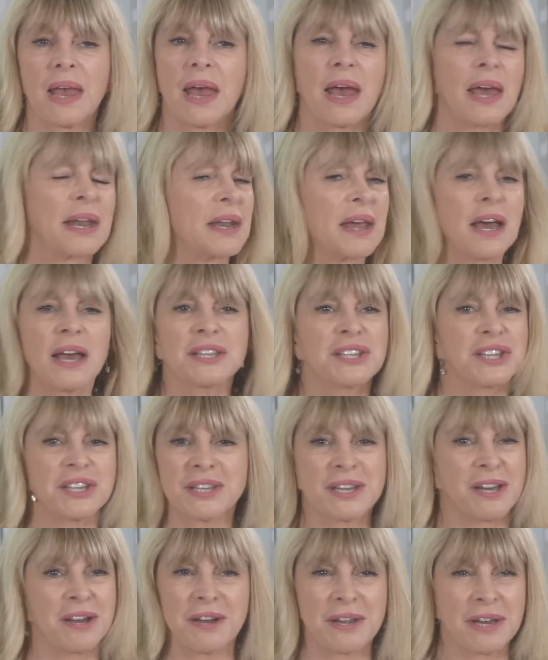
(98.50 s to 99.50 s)
and I
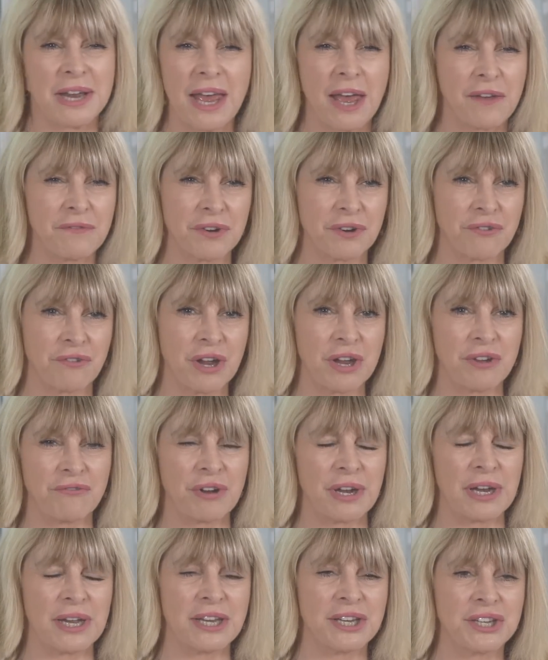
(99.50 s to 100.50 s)
just can't have a great
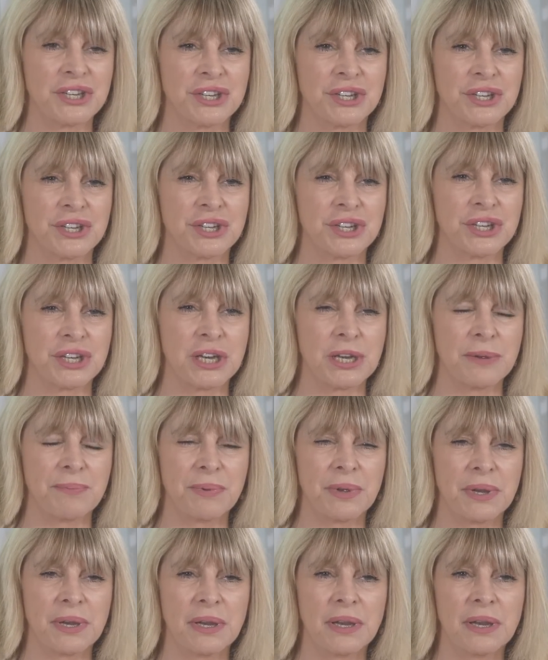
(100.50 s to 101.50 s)

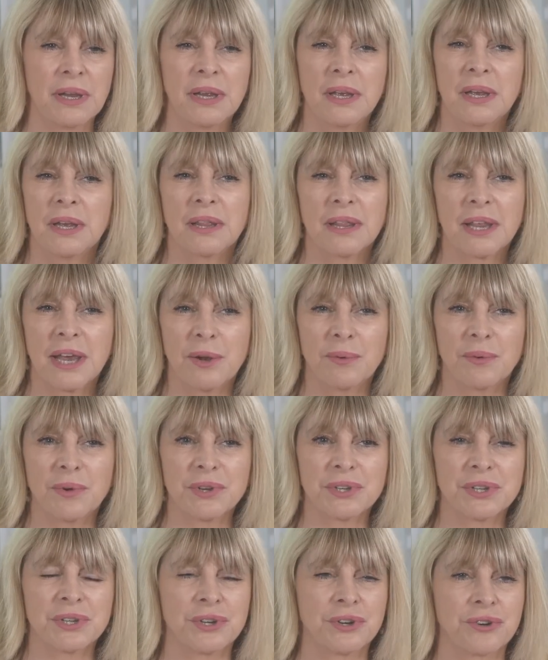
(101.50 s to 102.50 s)
relationship. And that
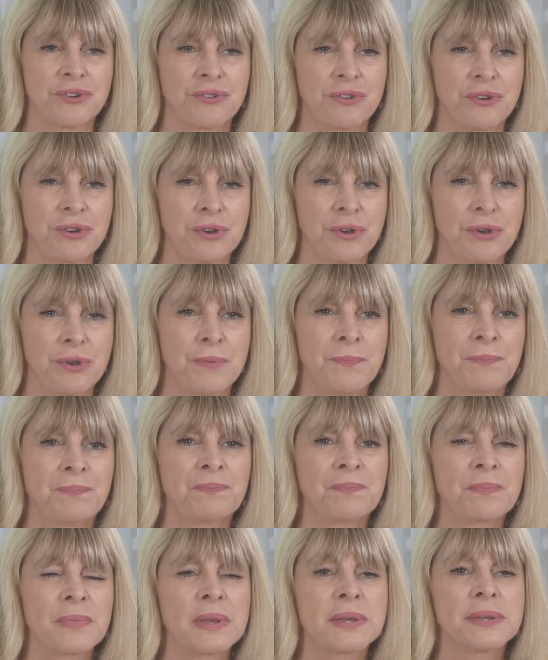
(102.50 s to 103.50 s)
wasn't true.
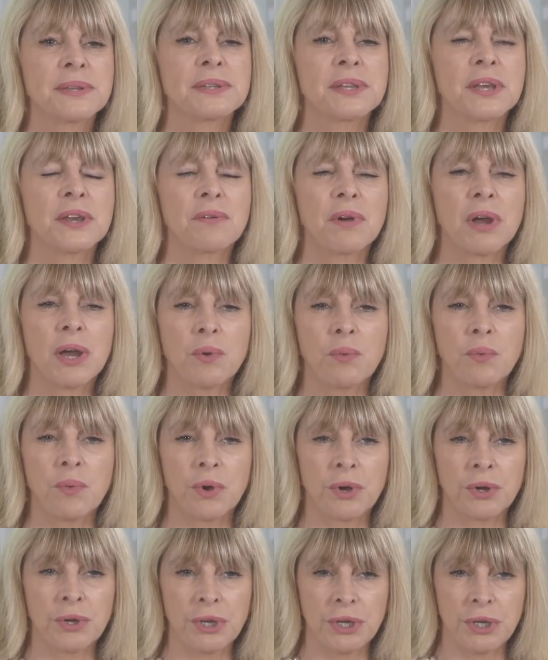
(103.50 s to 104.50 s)
So I
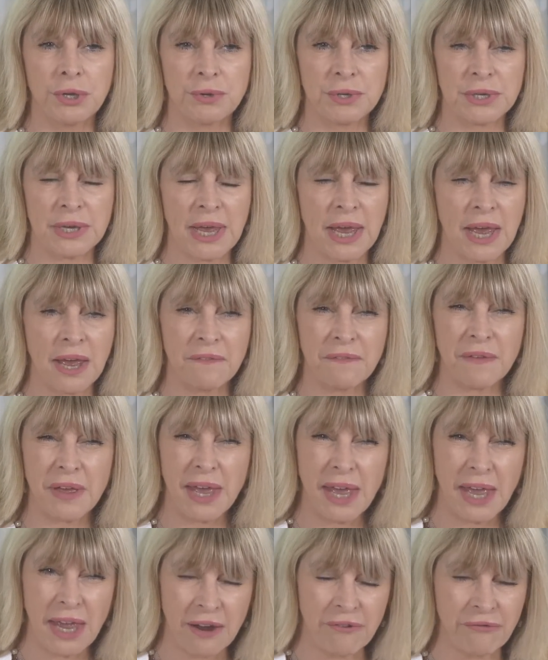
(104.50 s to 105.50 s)
want you to have
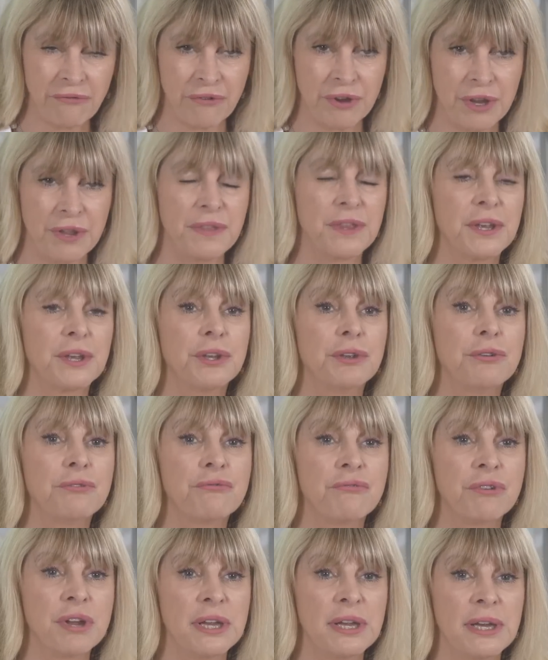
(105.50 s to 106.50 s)
everything.
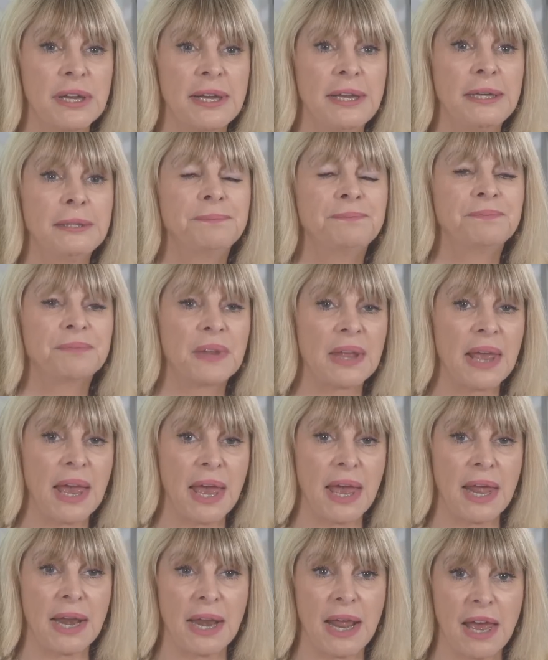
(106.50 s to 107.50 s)
You really
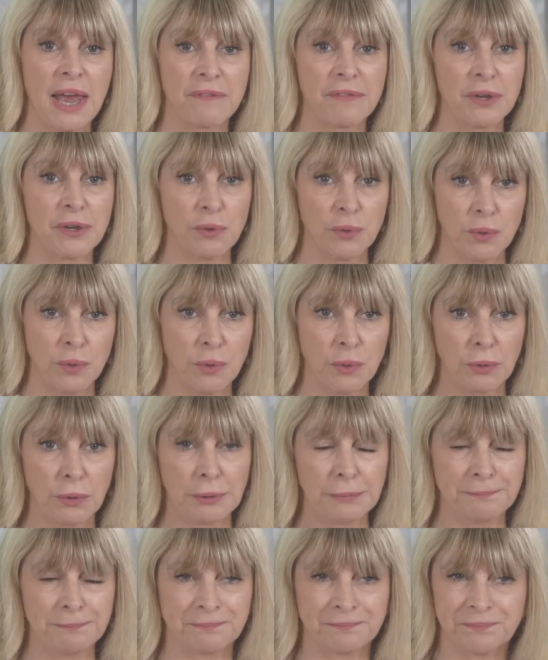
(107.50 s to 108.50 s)
can have it
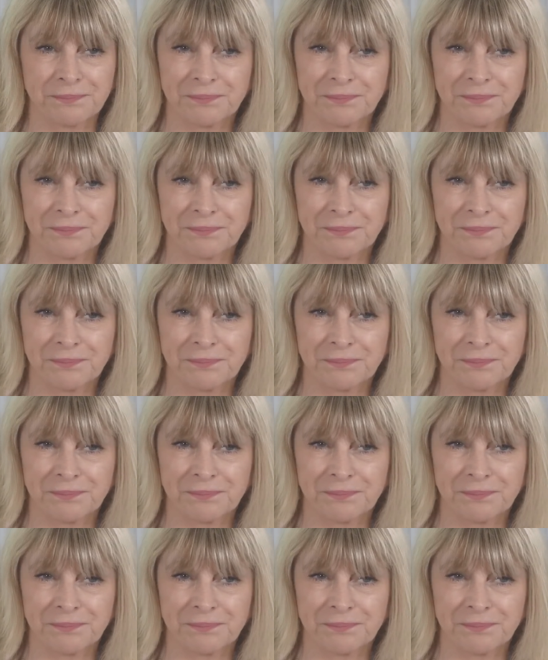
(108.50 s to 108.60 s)
all,